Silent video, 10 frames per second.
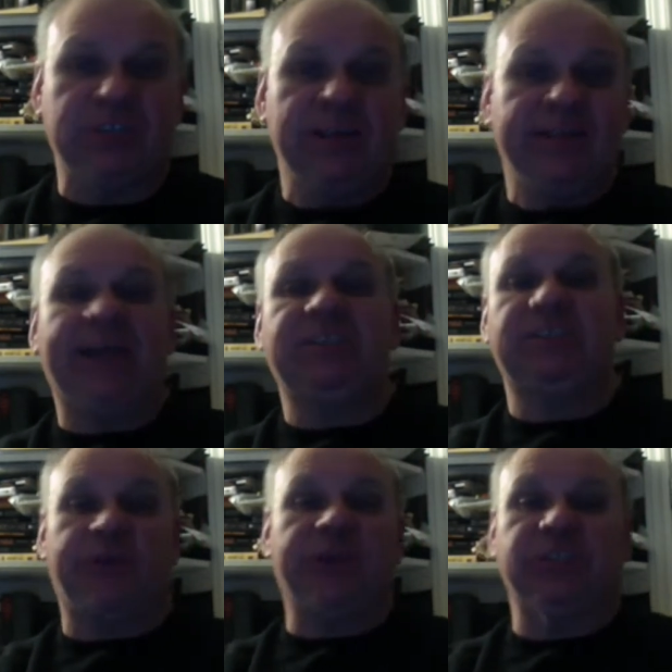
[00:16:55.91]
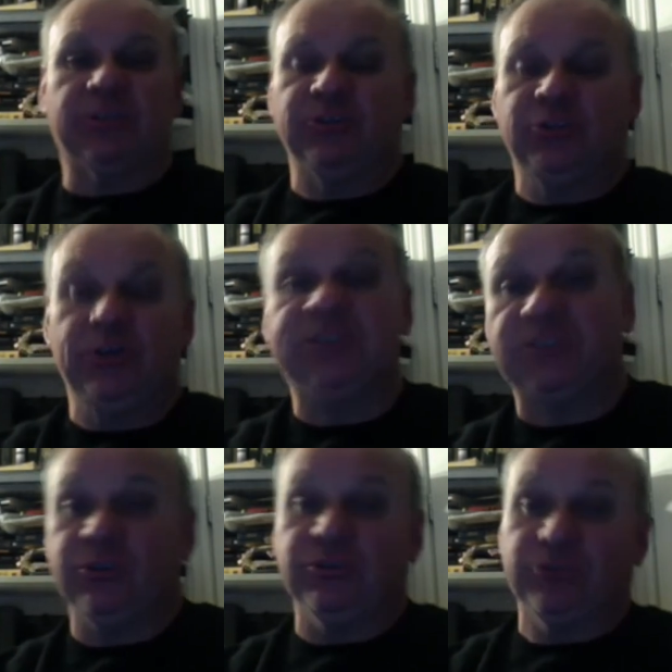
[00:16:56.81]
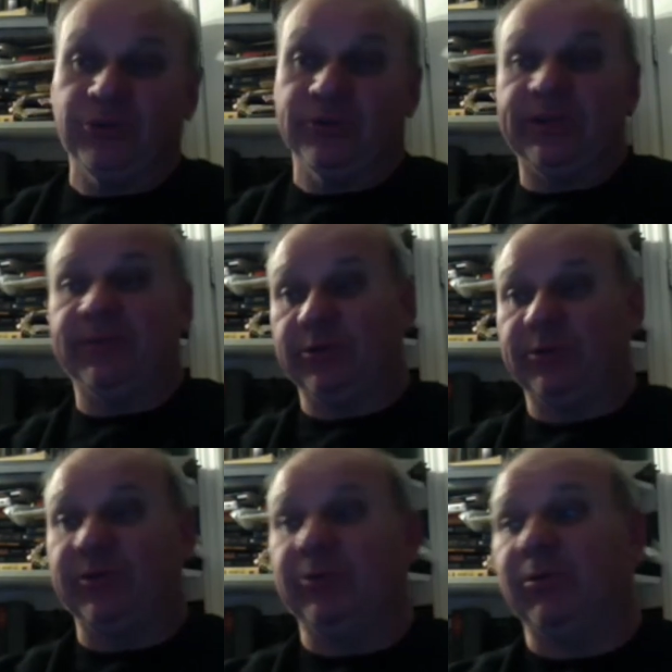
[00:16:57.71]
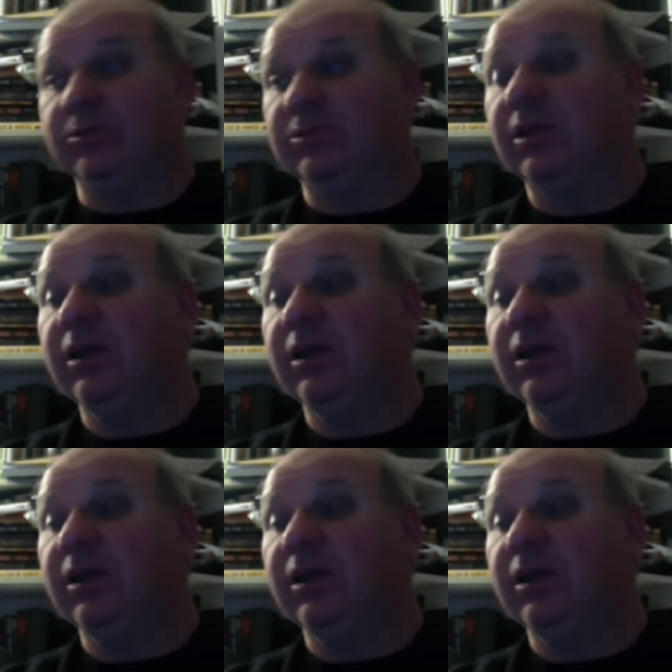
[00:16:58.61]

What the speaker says: That's as far as it goes. You get to choose who you will interview and who you won't,